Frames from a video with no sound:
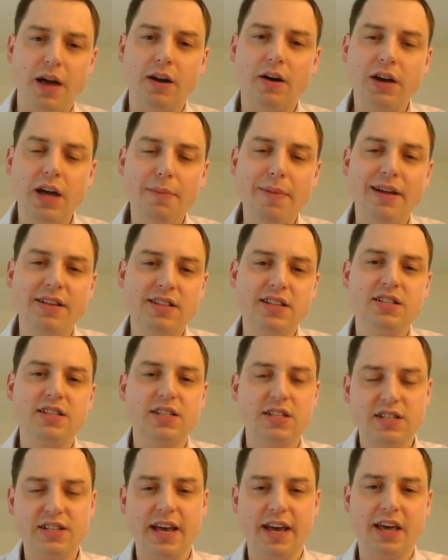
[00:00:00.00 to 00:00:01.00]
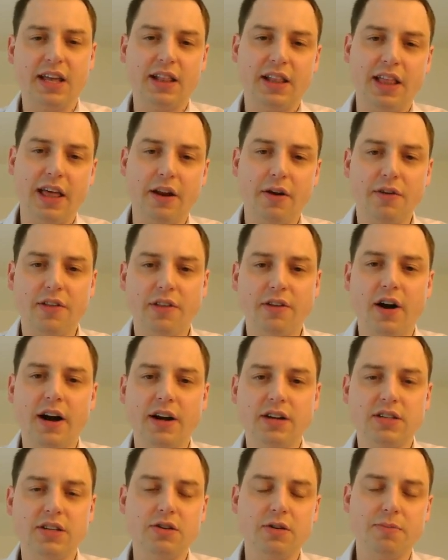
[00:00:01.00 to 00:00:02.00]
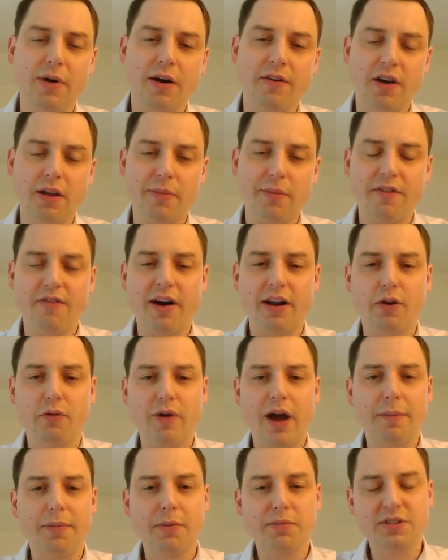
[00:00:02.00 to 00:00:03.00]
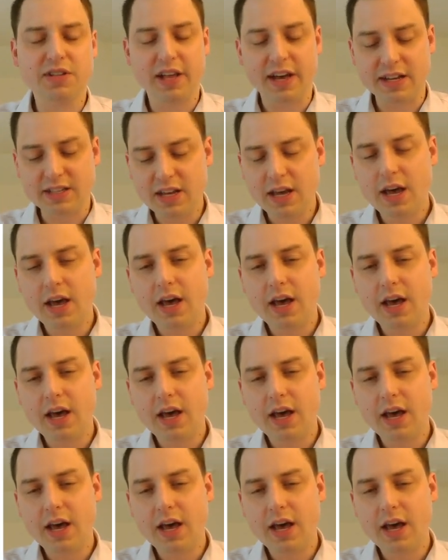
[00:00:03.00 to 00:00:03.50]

And I'll get back to this in a second later in the talk too, in my final wrap-up slides,